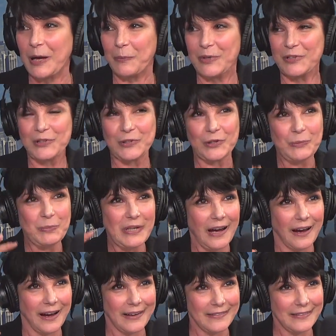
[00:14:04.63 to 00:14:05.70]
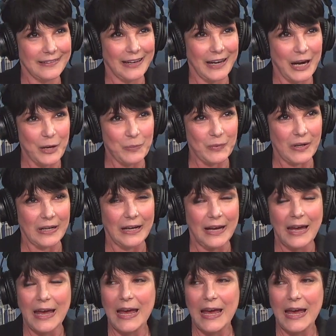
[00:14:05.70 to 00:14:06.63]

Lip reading: and we stood behind the camera